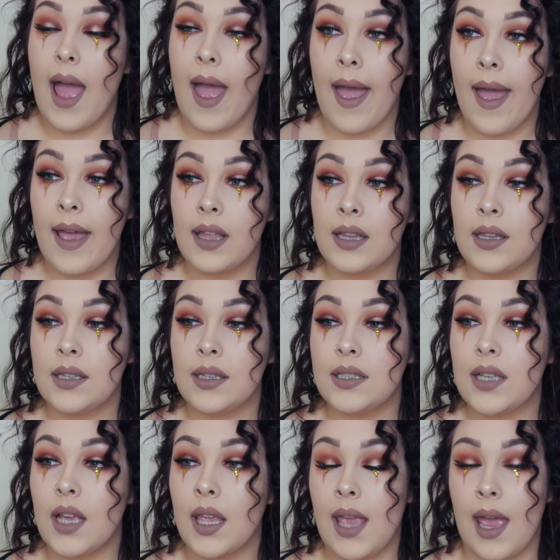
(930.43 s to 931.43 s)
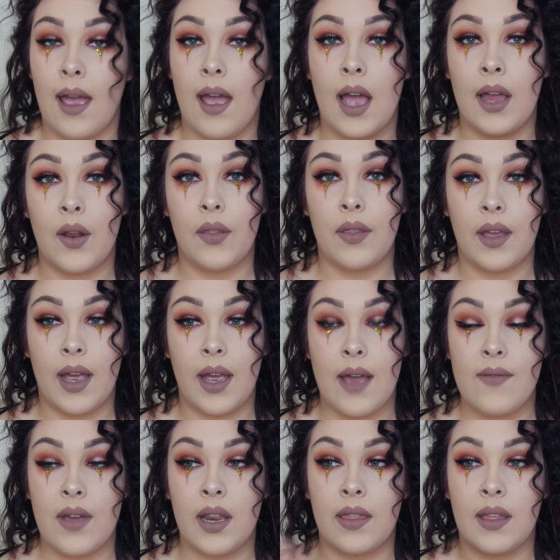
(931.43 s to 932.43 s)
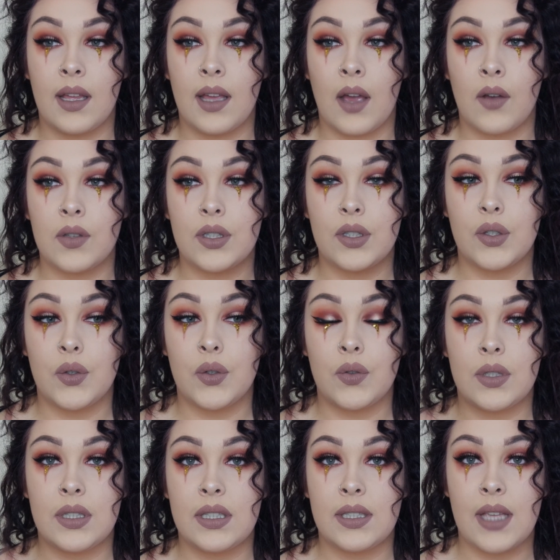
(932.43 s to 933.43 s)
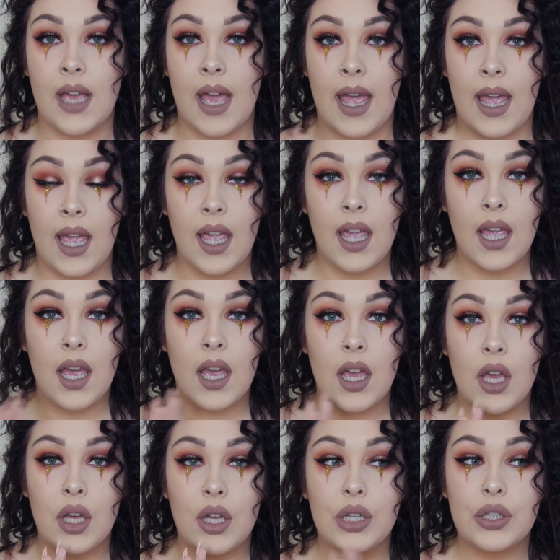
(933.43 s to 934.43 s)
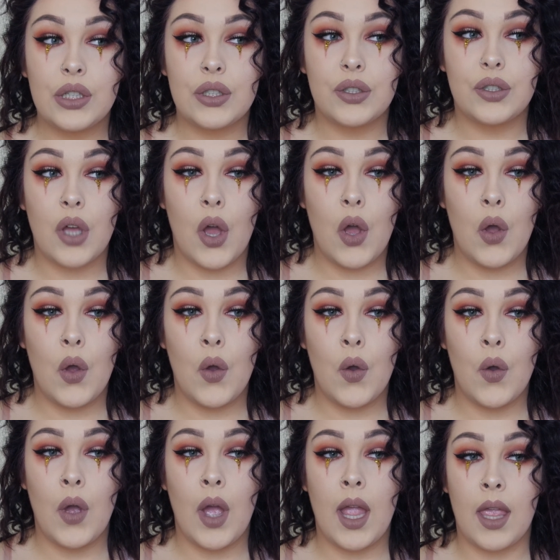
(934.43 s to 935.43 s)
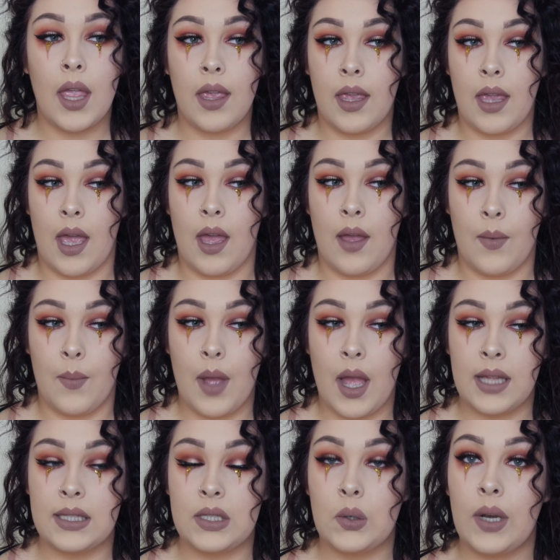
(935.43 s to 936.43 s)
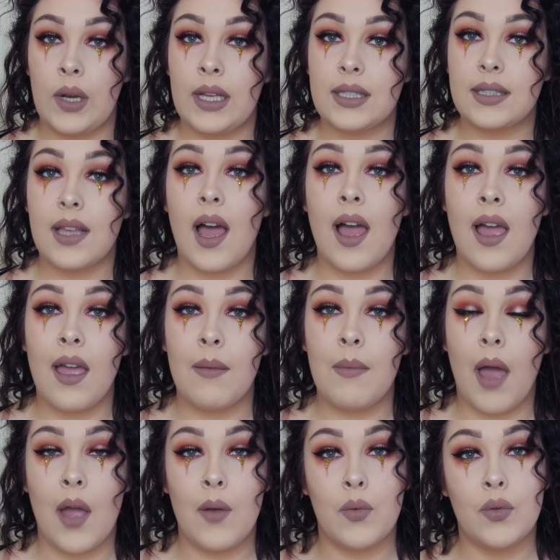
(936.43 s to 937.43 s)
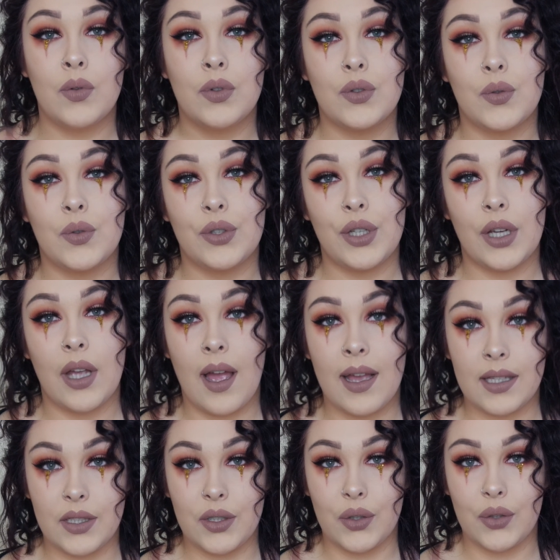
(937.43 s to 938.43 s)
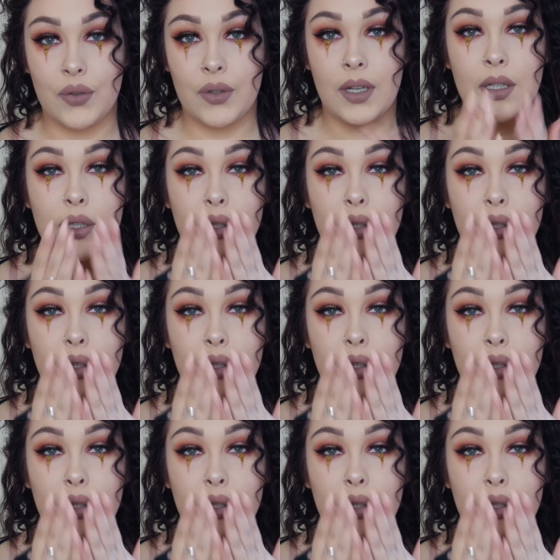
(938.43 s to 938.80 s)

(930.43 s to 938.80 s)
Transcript: And yeah, I don't think I have anything else to say. So yeah, until next time, I will talk to you guys soon.